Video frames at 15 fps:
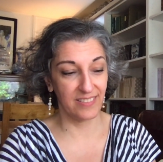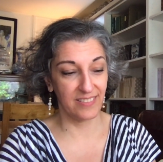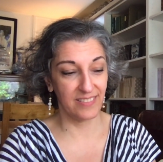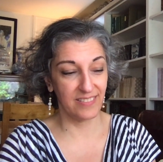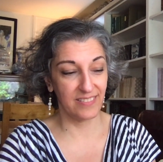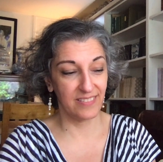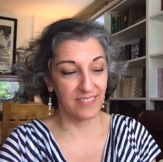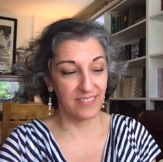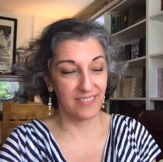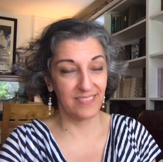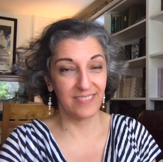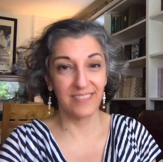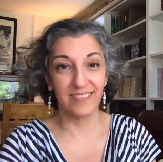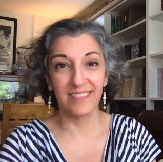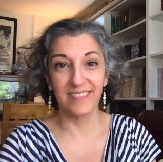
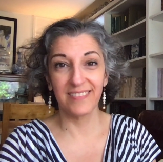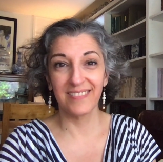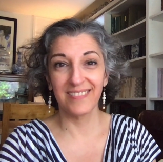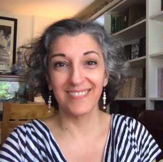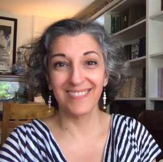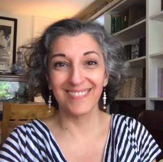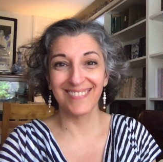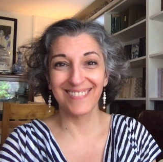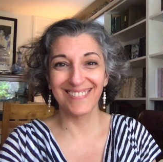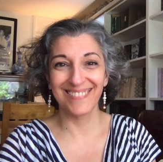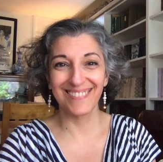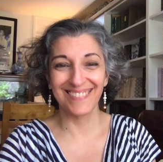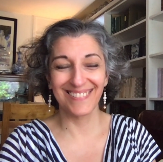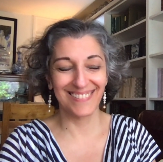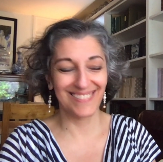
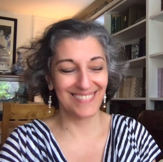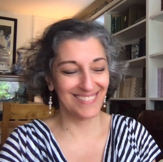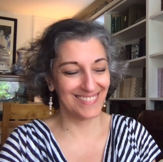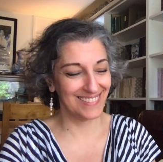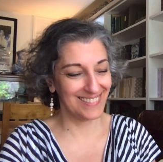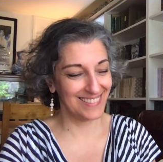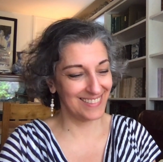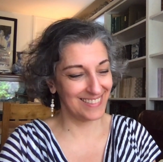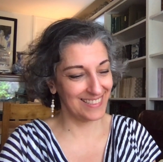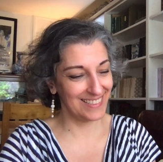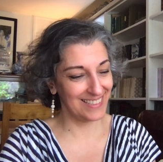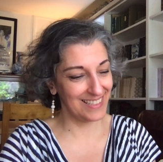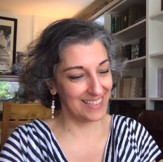Nothing is said.